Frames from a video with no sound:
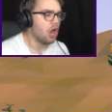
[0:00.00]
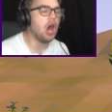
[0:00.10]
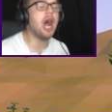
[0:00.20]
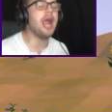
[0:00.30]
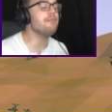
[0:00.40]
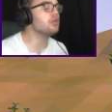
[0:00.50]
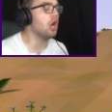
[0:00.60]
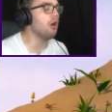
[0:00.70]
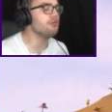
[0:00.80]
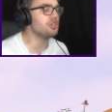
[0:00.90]
I'm
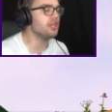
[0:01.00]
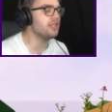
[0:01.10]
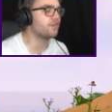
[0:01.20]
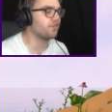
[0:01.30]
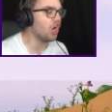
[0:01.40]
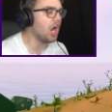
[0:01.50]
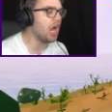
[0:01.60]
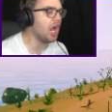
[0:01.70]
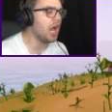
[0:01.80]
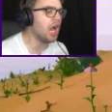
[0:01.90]
cultured as fuck.
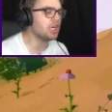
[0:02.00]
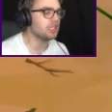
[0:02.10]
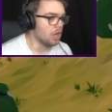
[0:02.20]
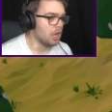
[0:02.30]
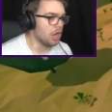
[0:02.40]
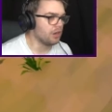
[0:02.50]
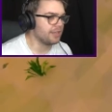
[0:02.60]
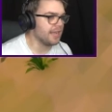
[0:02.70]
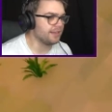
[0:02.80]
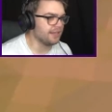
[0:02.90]
All right, I'm
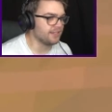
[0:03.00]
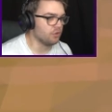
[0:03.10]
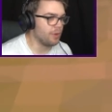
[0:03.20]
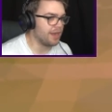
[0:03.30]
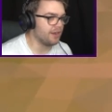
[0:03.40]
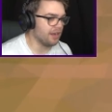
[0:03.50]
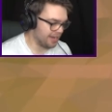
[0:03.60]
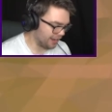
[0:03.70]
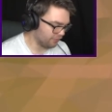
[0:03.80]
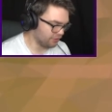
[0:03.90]
going to count that as a win. I
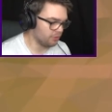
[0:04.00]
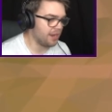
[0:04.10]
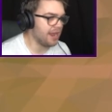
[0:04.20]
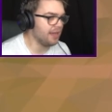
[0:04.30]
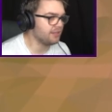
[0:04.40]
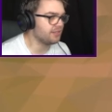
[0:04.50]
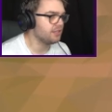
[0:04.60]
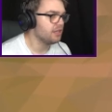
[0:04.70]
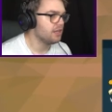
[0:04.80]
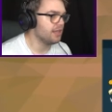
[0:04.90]
have a little house.